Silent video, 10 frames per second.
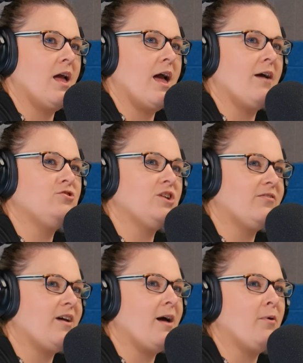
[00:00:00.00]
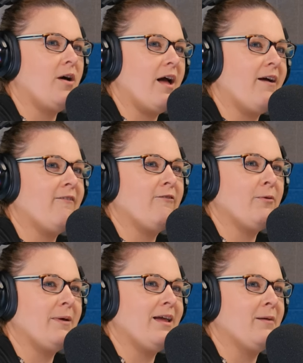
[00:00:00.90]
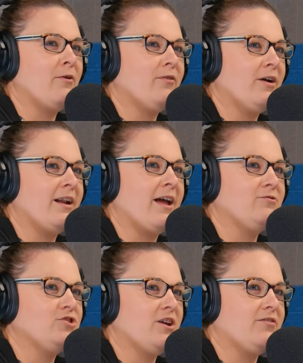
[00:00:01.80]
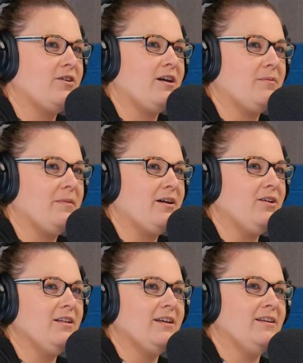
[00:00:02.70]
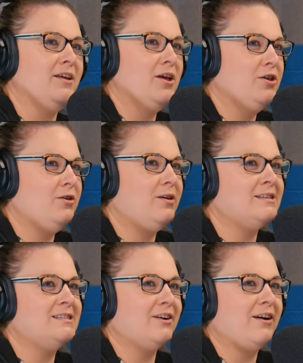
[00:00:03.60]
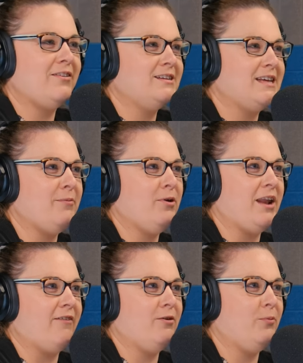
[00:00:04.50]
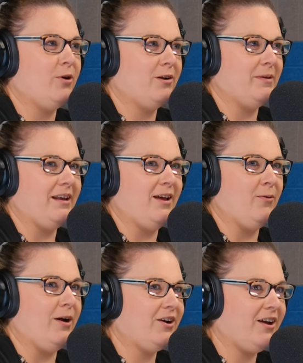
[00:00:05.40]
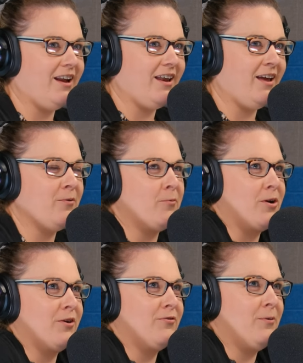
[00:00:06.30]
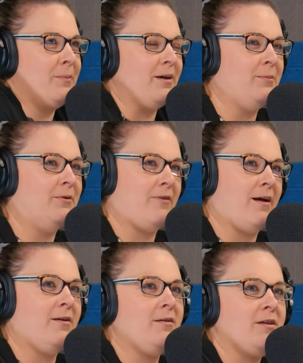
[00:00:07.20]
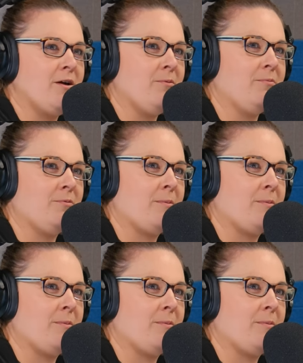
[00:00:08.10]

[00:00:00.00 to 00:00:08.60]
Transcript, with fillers: don't have to Jeff do that. Have everybody come over and have Jeff cook a meal. And you can sit around the table and have a board meeting while you're eating a wonderful meal prepared by